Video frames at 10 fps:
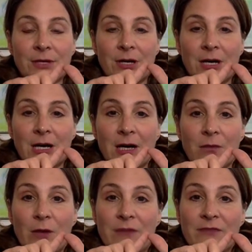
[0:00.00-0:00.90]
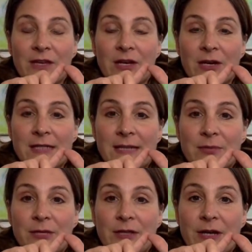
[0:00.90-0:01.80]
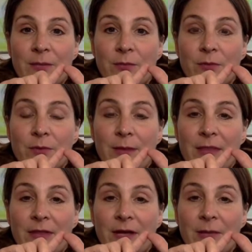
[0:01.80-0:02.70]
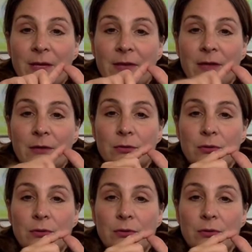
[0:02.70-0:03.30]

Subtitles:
one finger as I breathe up, my thumb, and then